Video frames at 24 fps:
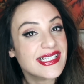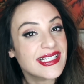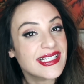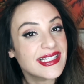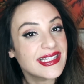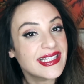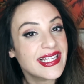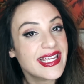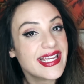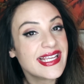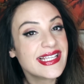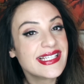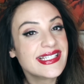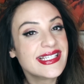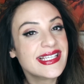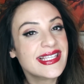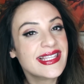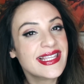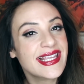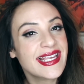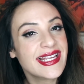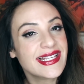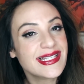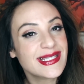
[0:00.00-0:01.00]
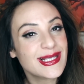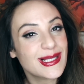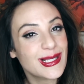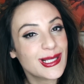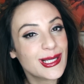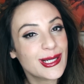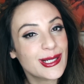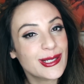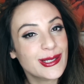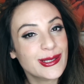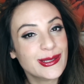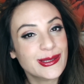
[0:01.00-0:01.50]
the lesson that's
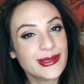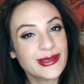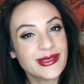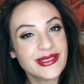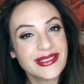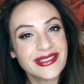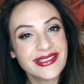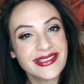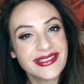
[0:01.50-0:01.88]
learned,